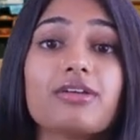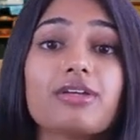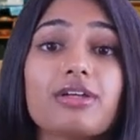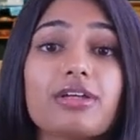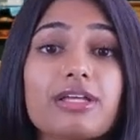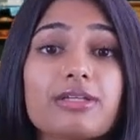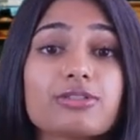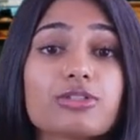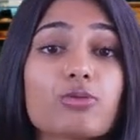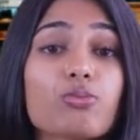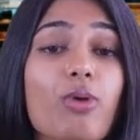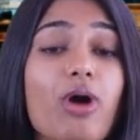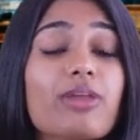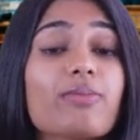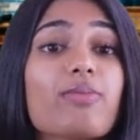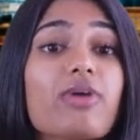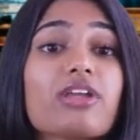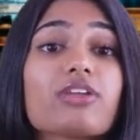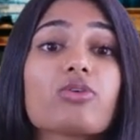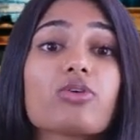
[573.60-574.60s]
If the white
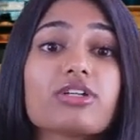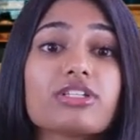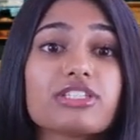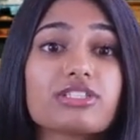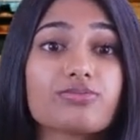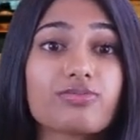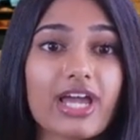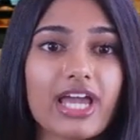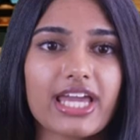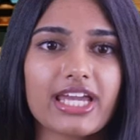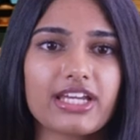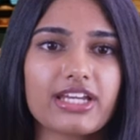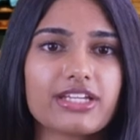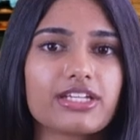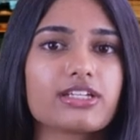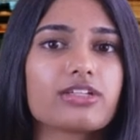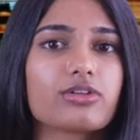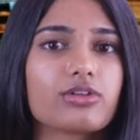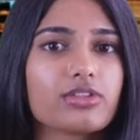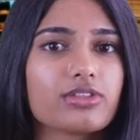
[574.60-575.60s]
paper is vague,
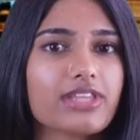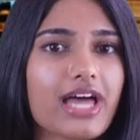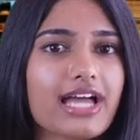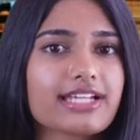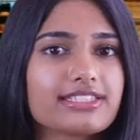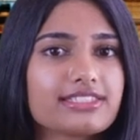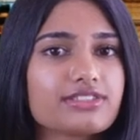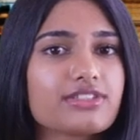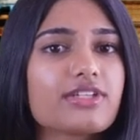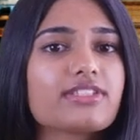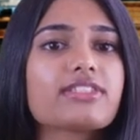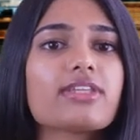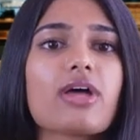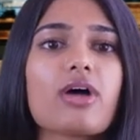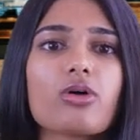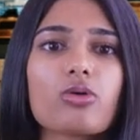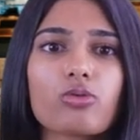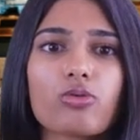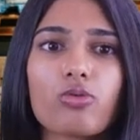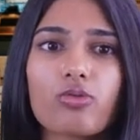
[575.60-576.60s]
lacks
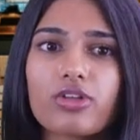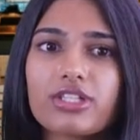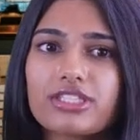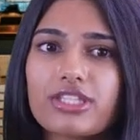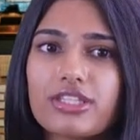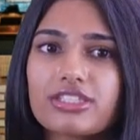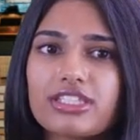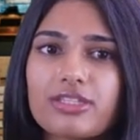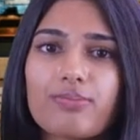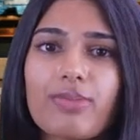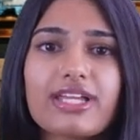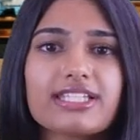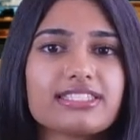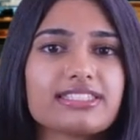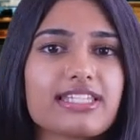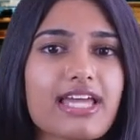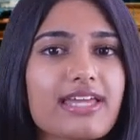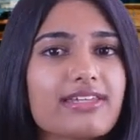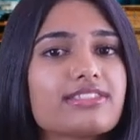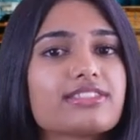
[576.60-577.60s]
detail, or doesn't make
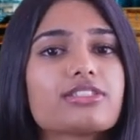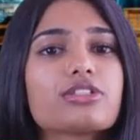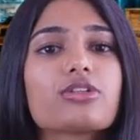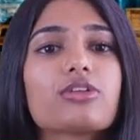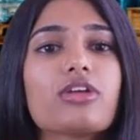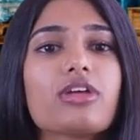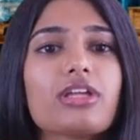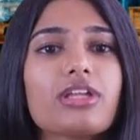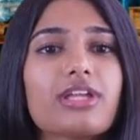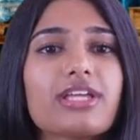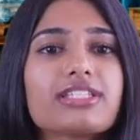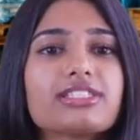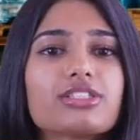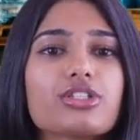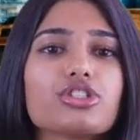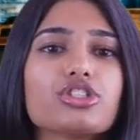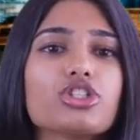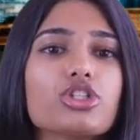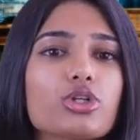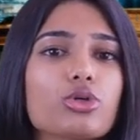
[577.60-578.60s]
sense, it's a
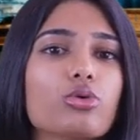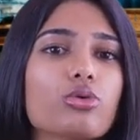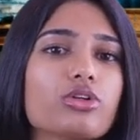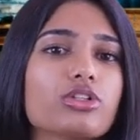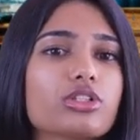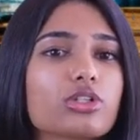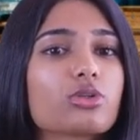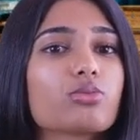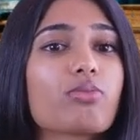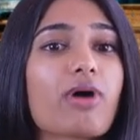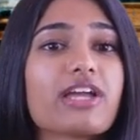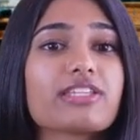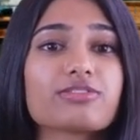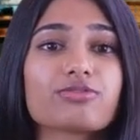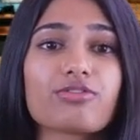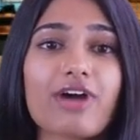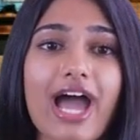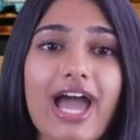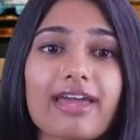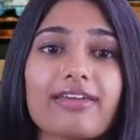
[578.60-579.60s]
huge red
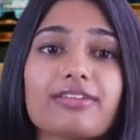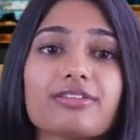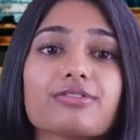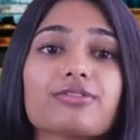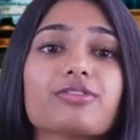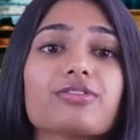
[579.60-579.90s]
flag.